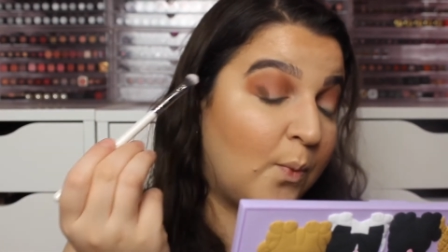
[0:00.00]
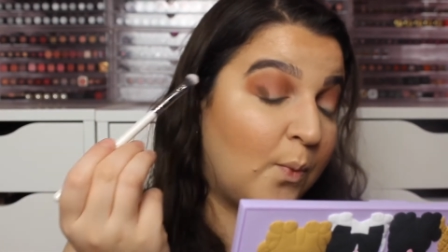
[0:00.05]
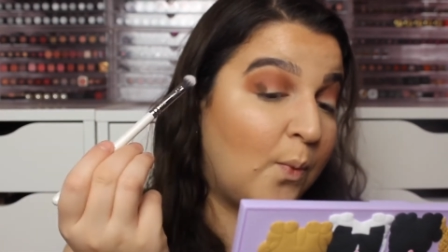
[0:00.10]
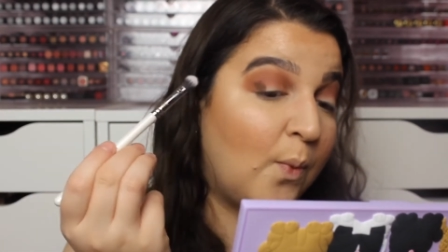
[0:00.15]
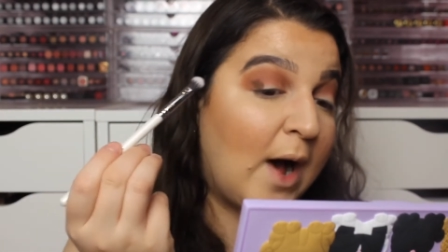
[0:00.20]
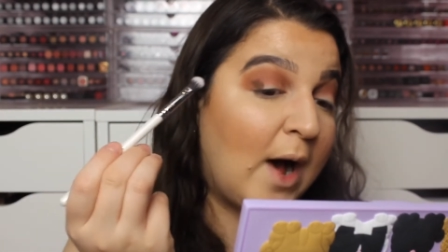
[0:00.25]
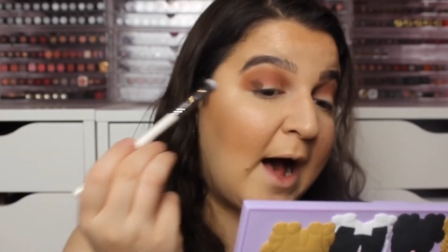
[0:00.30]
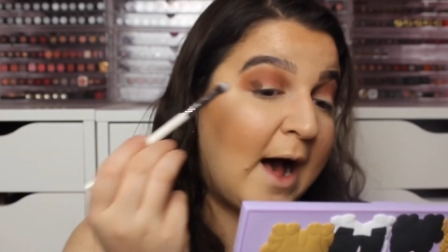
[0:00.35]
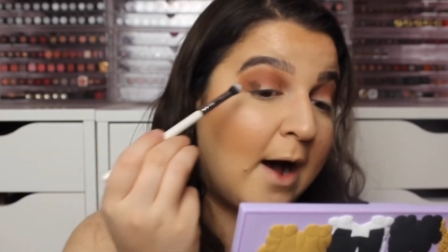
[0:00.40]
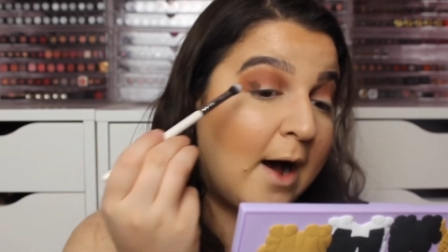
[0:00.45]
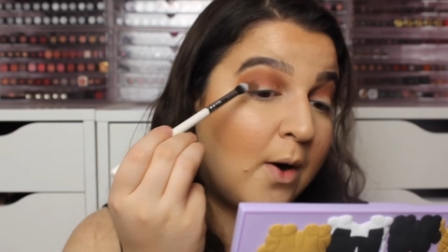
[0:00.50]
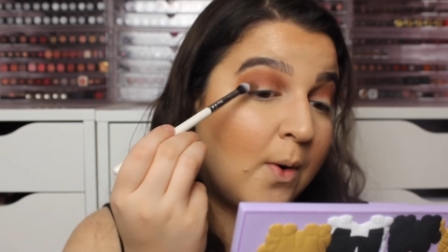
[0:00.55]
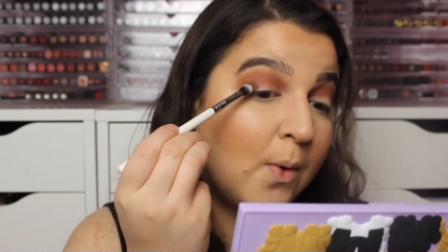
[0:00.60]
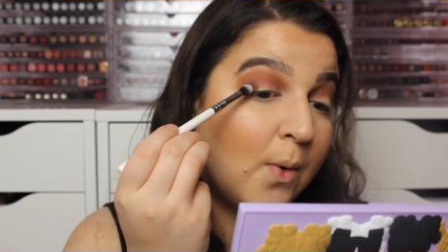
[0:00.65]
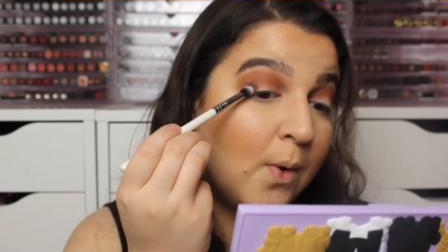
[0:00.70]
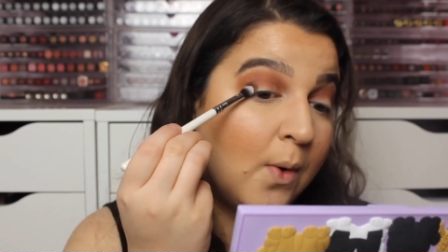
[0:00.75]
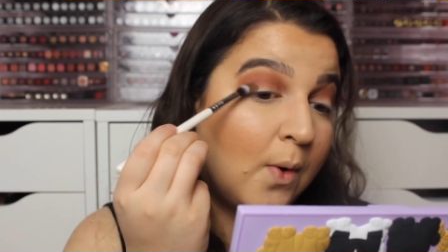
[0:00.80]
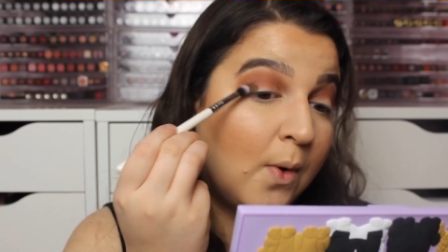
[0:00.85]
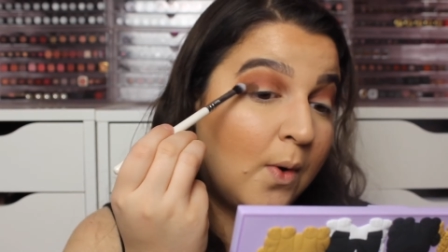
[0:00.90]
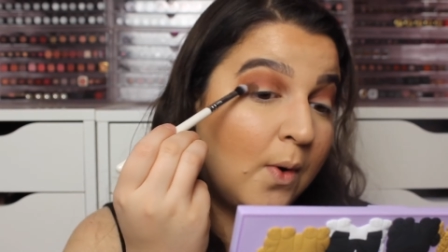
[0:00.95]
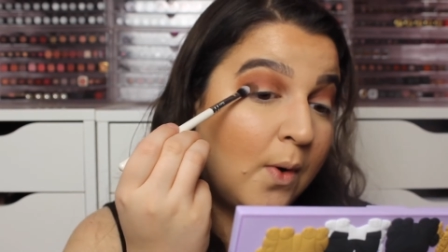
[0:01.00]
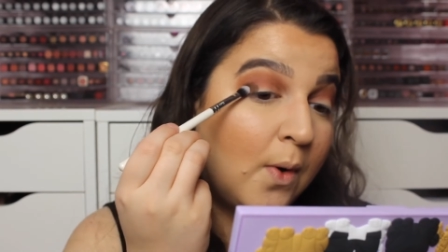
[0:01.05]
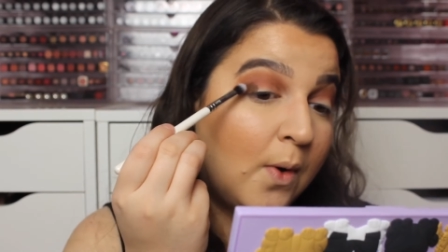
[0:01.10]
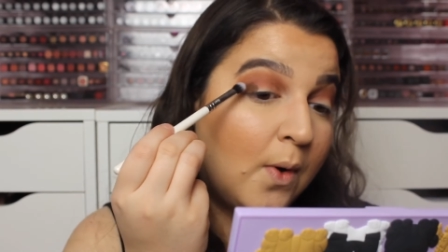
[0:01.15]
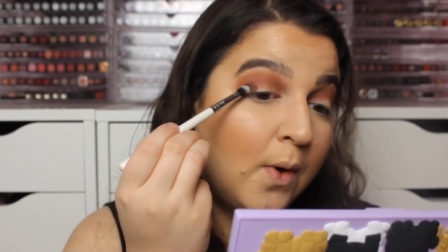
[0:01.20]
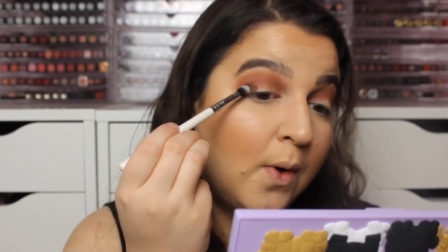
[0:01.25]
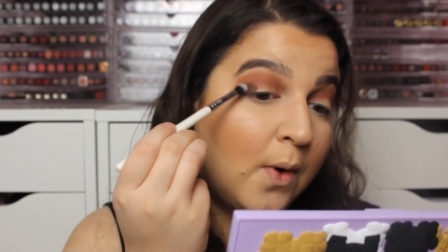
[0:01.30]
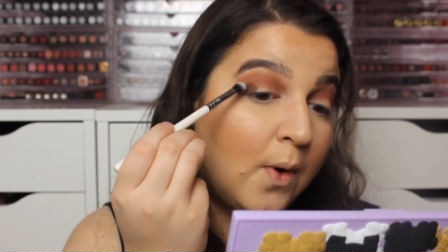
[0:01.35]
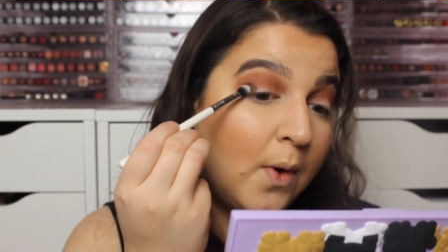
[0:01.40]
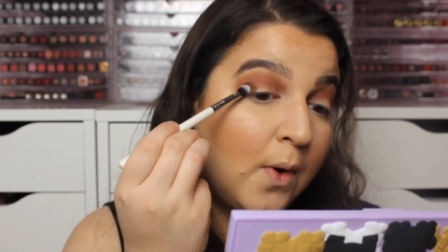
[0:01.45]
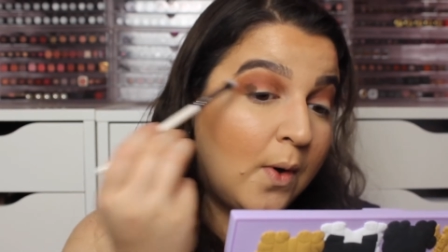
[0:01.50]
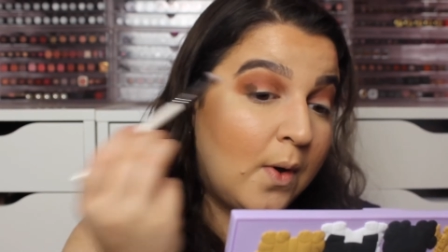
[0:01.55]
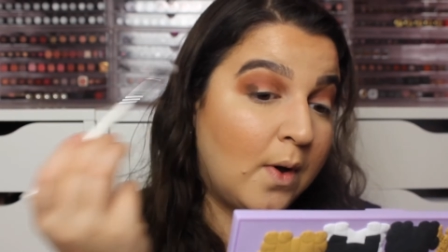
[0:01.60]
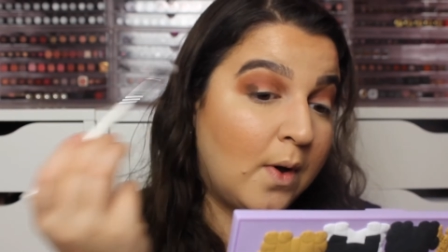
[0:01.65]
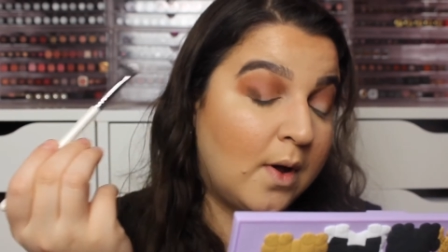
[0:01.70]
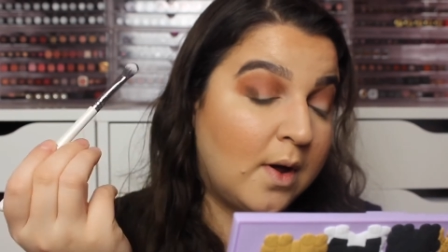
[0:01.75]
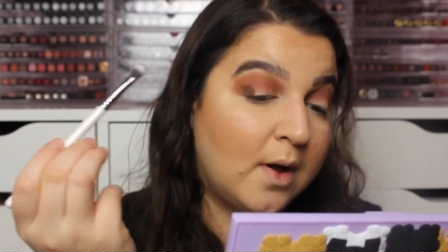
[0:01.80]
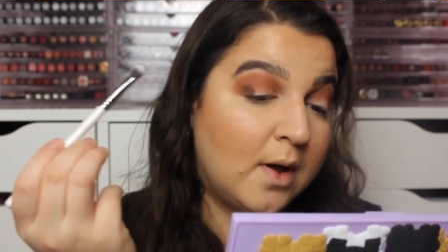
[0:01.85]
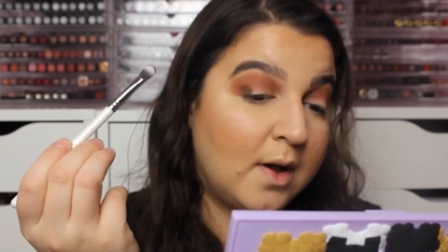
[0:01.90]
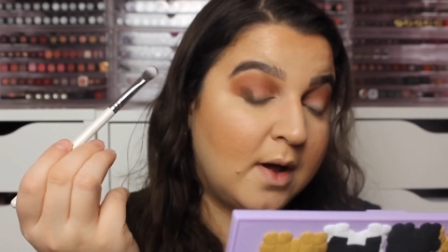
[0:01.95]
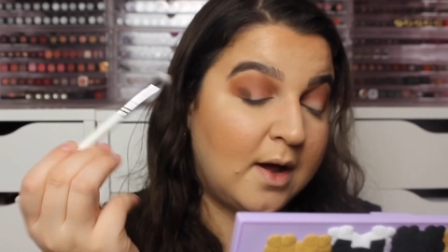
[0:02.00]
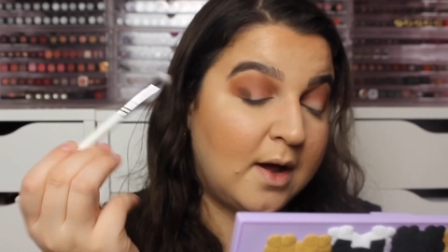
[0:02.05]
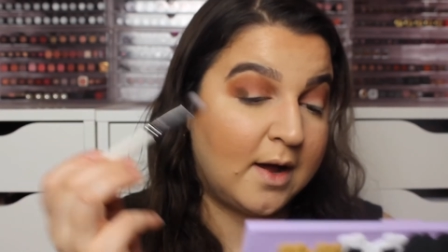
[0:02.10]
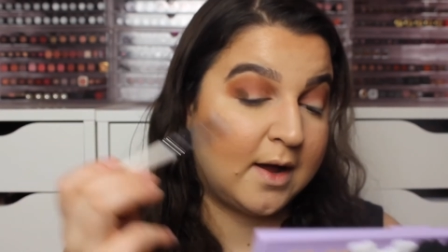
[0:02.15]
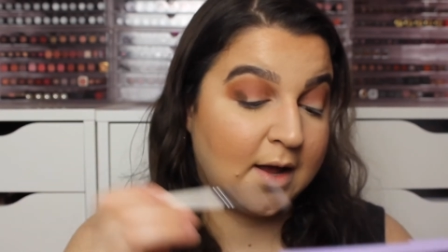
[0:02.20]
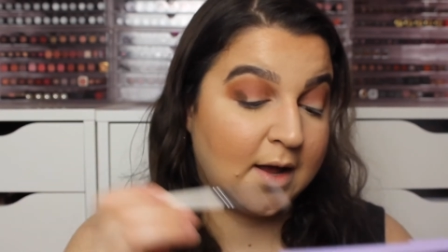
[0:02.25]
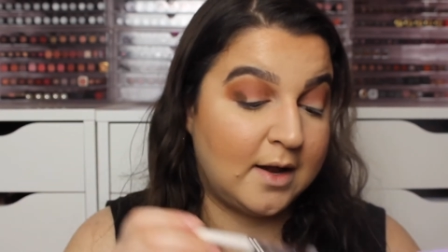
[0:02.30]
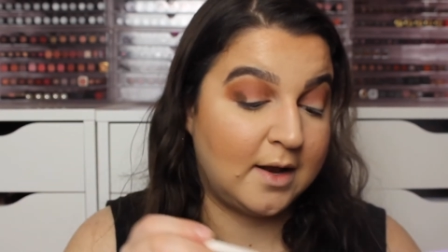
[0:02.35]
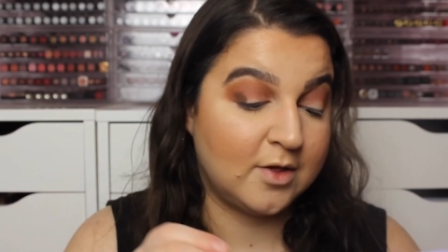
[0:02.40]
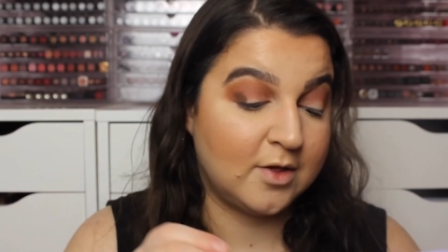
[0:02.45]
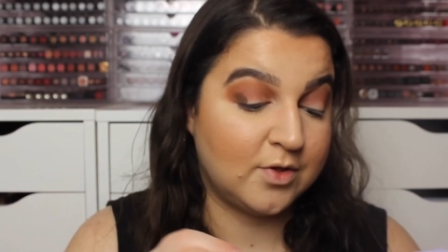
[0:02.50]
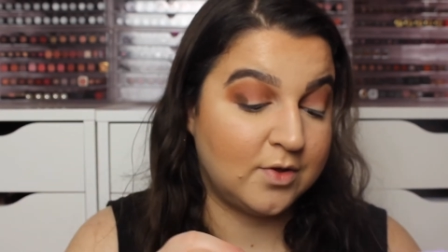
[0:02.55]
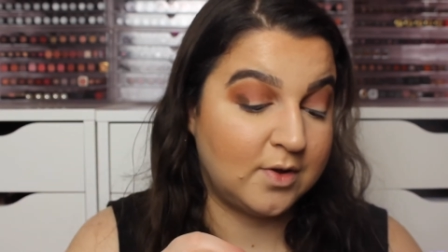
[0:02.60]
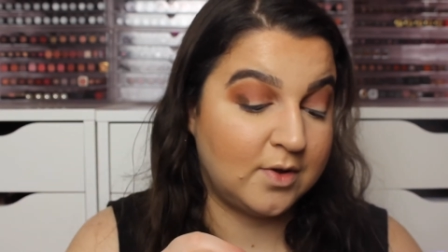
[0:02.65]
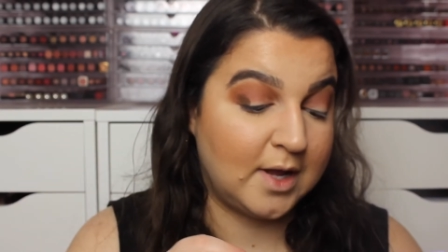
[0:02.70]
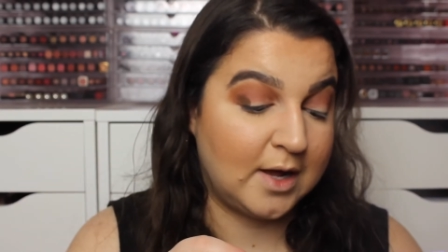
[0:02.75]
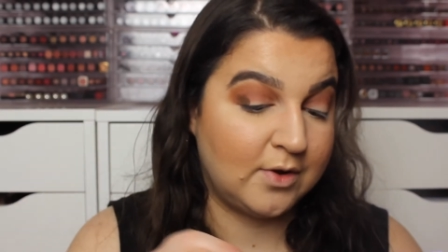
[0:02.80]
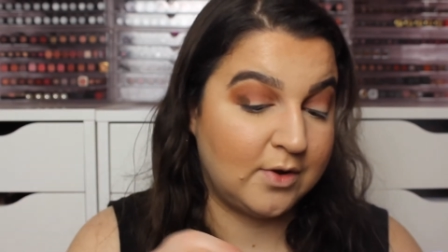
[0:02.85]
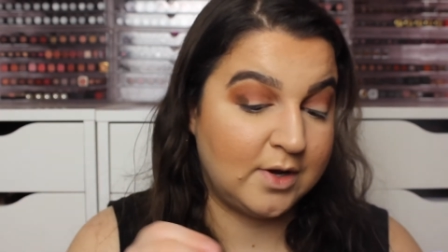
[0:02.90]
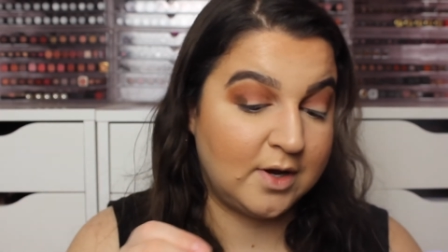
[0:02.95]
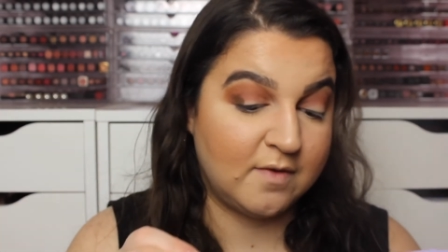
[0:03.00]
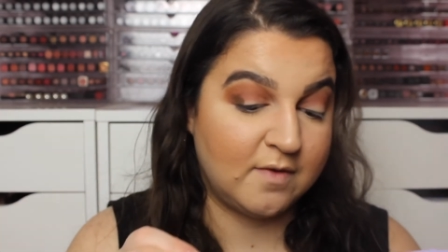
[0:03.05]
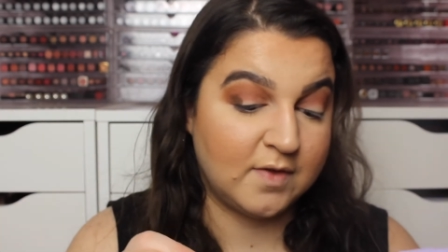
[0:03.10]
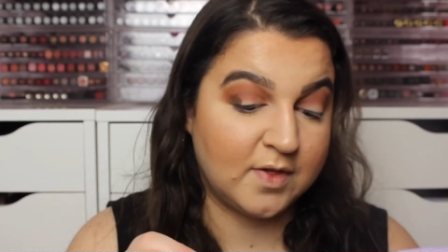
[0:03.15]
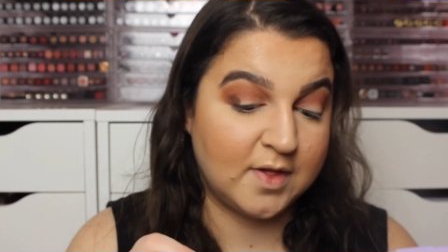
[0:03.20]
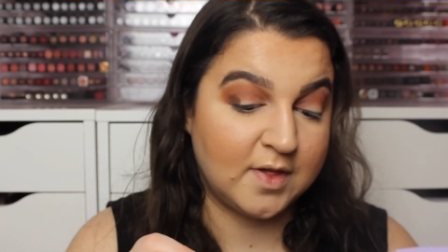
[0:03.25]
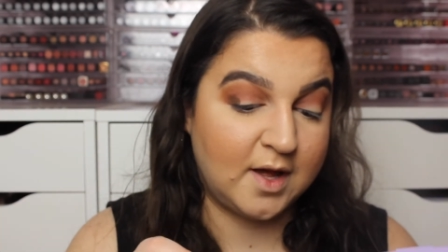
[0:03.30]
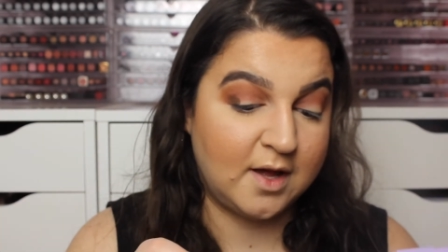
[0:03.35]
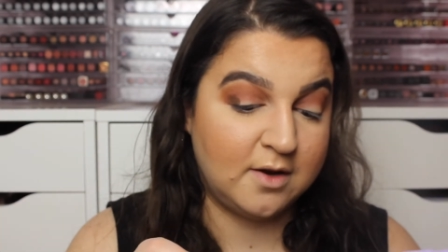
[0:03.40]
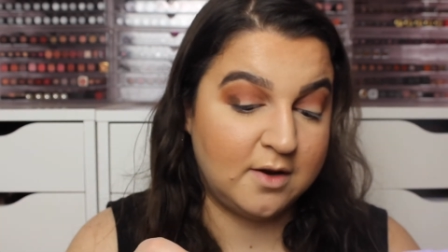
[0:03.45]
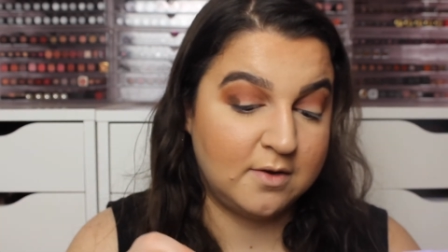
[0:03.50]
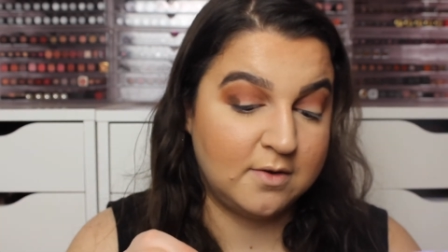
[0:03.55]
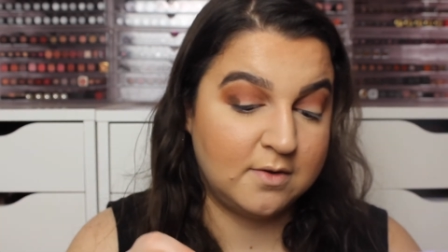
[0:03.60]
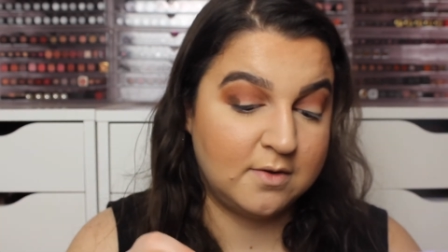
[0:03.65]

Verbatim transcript: Wow. Okay, let's do that on the other side.